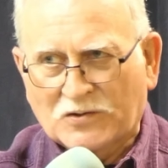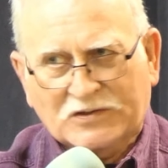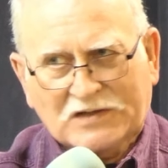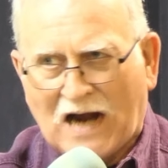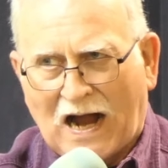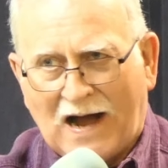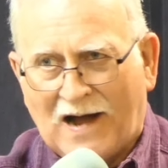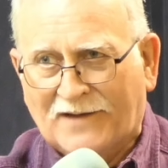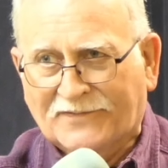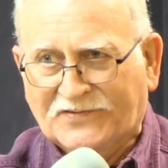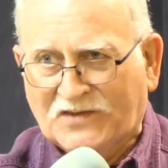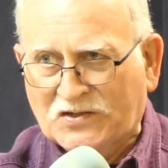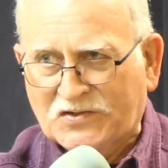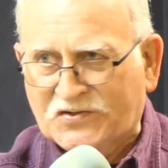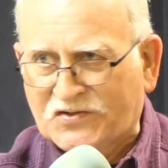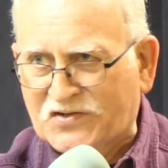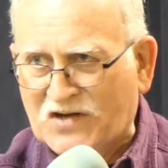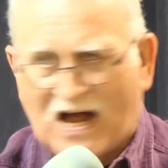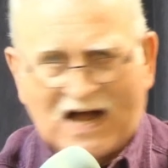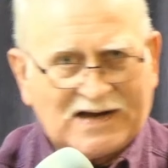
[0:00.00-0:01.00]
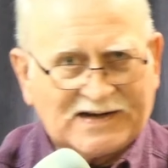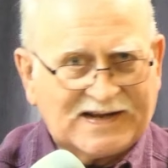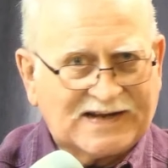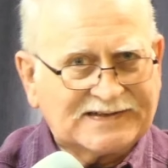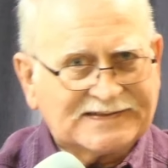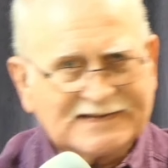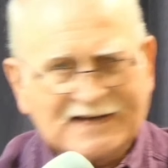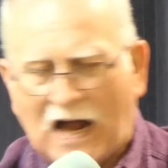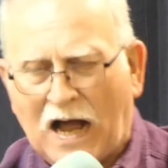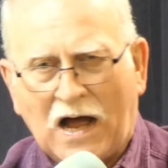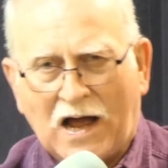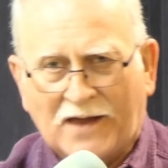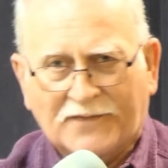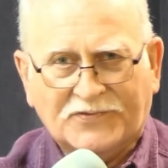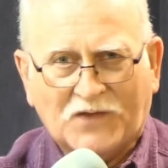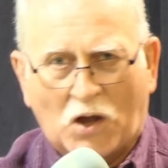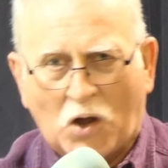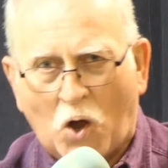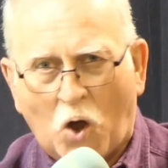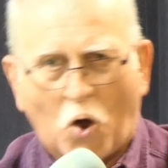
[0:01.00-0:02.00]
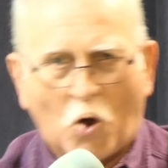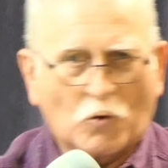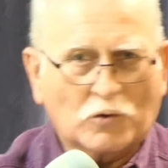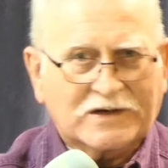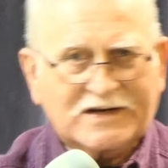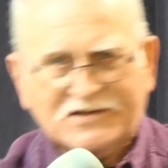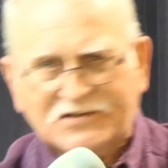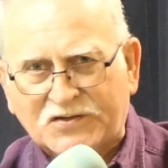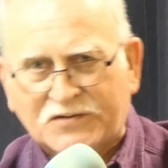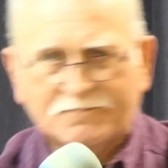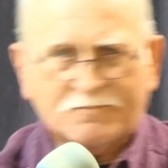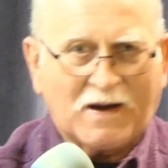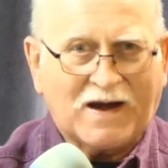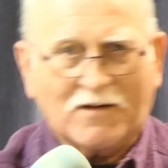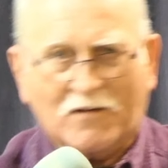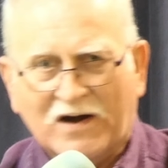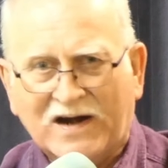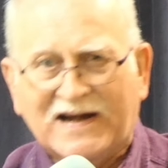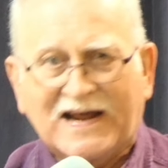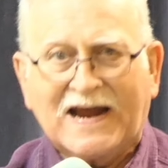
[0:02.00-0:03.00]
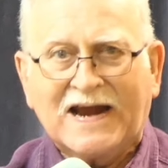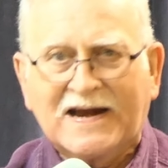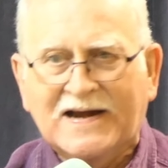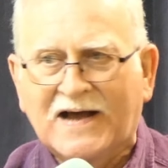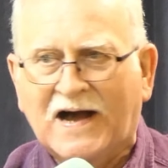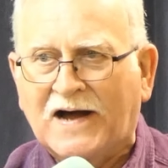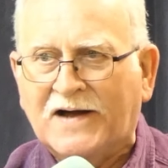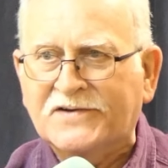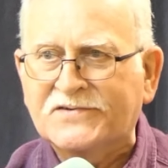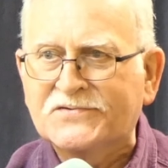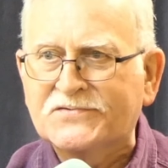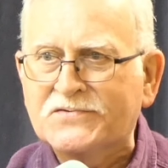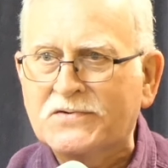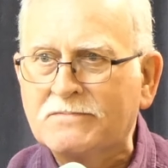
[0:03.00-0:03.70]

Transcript: God the Son, and God the Holy Spirit in us